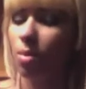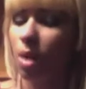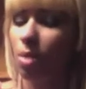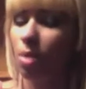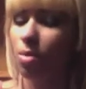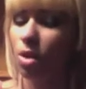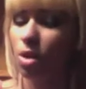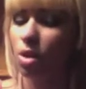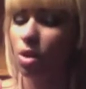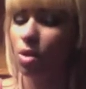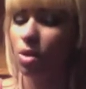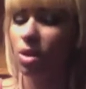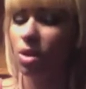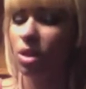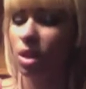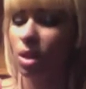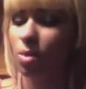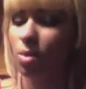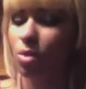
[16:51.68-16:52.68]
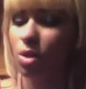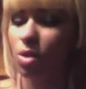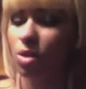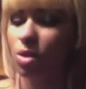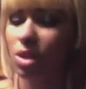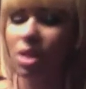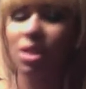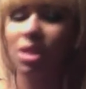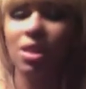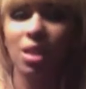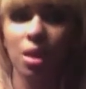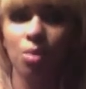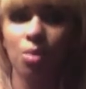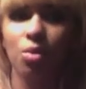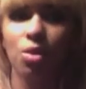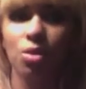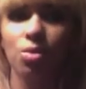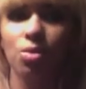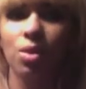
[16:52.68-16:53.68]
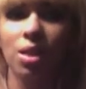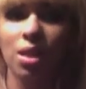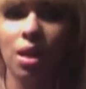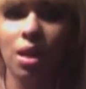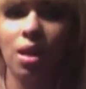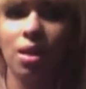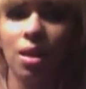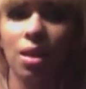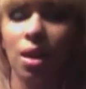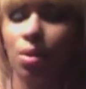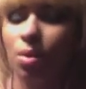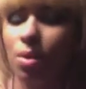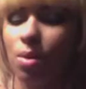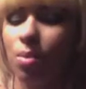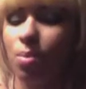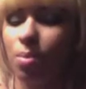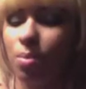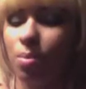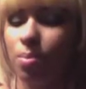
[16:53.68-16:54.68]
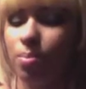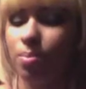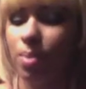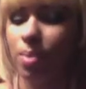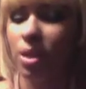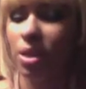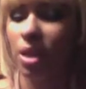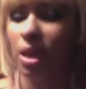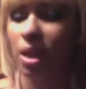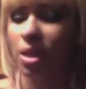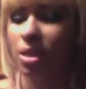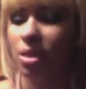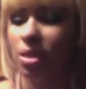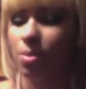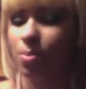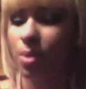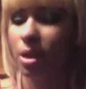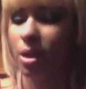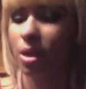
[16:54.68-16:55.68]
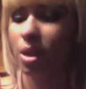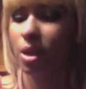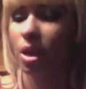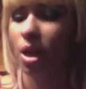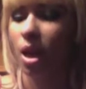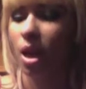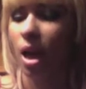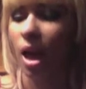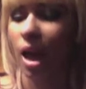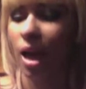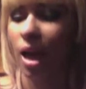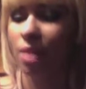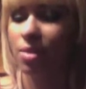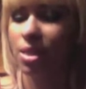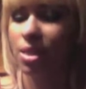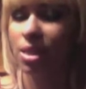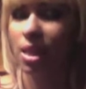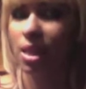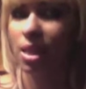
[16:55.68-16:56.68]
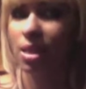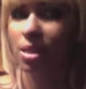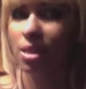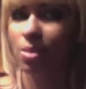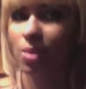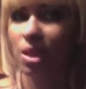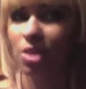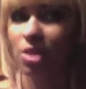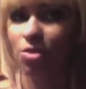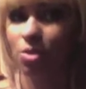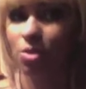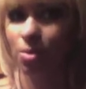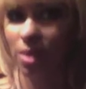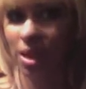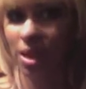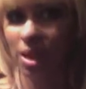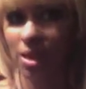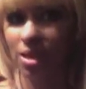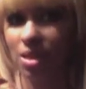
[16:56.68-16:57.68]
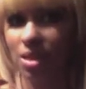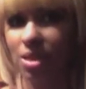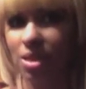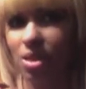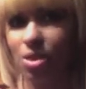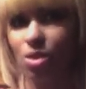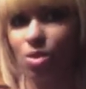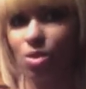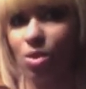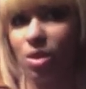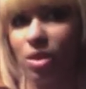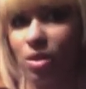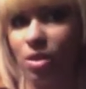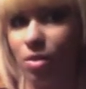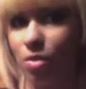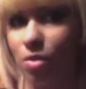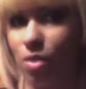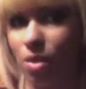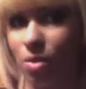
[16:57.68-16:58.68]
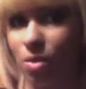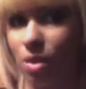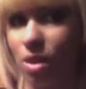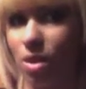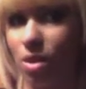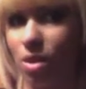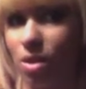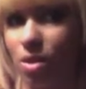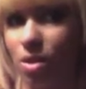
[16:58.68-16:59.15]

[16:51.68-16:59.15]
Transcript: gonna go with Dean Ambrose. Let Dean Ambrose win. That would be nice. But I have to say, in this match, for me at least, there's no clear front runner.